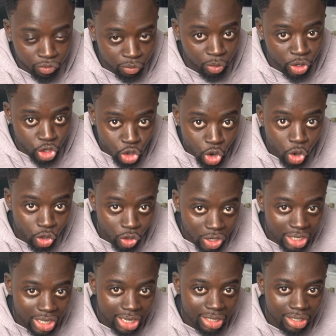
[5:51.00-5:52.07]
when you go on
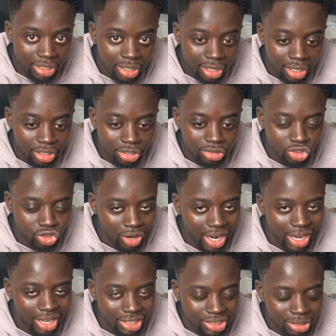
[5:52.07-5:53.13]
holiday,
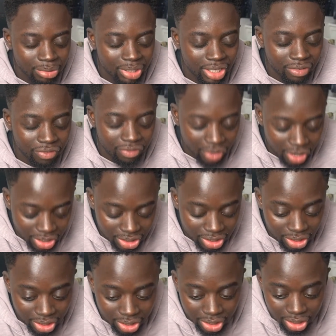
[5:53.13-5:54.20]
try intermittent
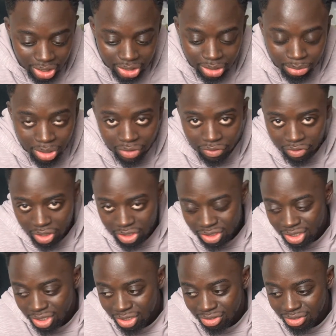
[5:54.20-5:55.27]
fasting. Intermittent
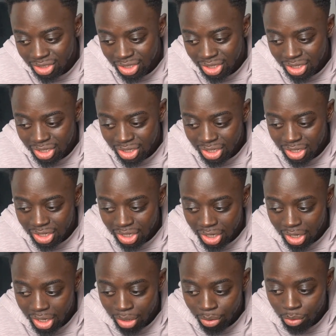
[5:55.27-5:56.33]
fasting
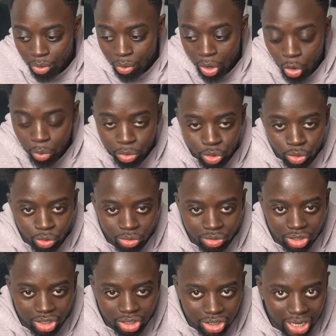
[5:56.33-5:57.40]
will help you
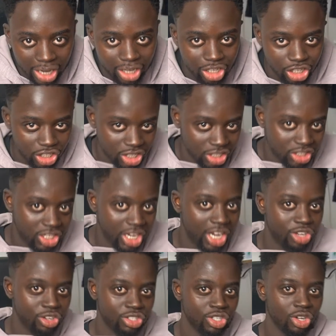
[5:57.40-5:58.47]
like
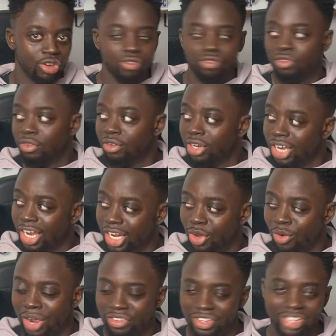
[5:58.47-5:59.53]
contain yourself. Hello,
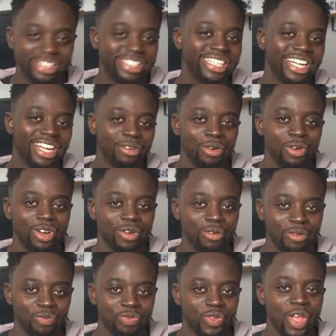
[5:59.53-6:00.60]
wifey.
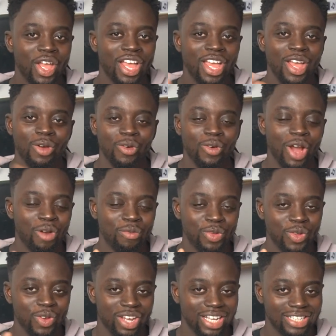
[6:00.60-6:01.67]
Will help
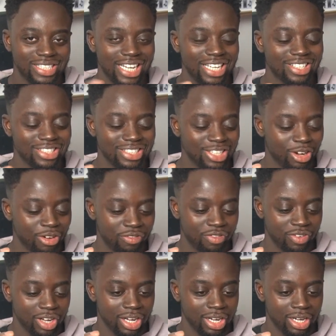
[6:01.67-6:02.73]
you contain yourself.
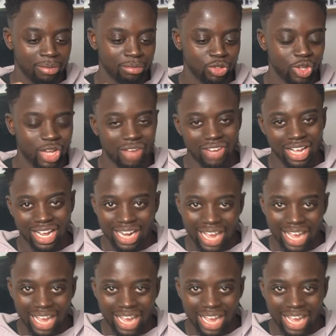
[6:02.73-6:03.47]
So you have like an